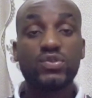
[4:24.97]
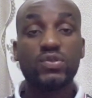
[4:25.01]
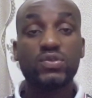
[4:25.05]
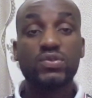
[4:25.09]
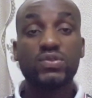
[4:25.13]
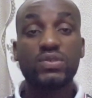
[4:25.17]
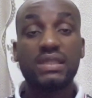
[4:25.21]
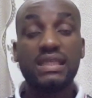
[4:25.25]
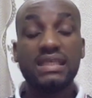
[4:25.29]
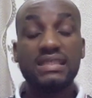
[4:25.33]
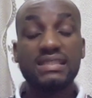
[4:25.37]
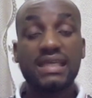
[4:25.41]
So
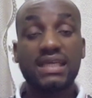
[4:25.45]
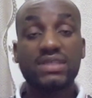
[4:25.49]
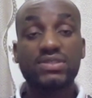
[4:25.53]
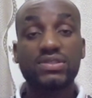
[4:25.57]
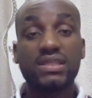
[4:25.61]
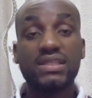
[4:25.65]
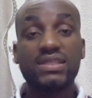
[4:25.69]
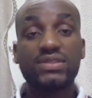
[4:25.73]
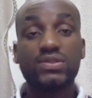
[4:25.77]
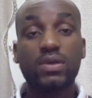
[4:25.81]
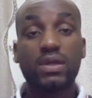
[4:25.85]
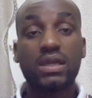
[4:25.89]
let's
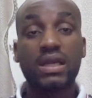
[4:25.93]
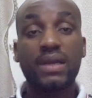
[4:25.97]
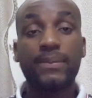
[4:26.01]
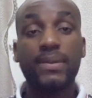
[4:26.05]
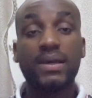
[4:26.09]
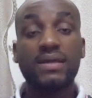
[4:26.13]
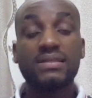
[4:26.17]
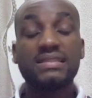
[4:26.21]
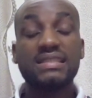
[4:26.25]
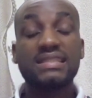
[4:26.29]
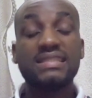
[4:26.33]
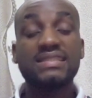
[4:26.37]
actually talk
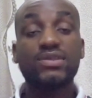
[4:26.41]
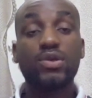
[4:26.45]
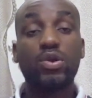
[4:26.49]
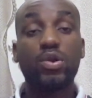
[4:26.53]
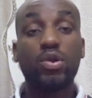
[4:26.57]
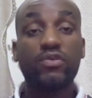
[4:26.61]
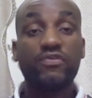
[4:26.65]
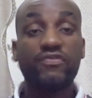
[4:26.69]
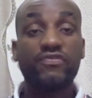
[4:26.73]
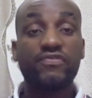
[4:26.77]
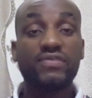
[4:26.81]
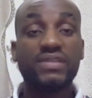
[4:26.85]
about his
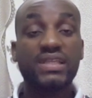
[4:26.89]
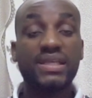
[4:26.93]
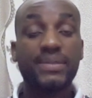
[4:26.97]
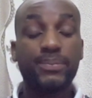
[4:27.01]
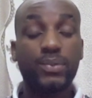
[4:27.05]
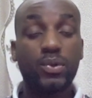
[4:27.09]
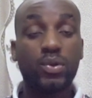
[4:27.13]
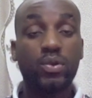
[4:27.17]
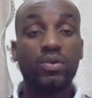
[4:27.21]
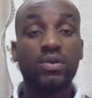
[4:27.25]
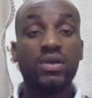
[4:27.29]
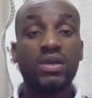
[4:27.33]
off the
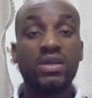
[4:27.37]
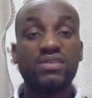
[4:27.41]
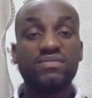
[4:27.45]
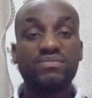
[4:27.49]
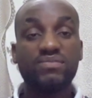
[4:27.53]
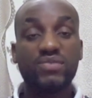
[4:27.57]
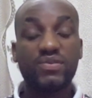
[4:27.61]
ball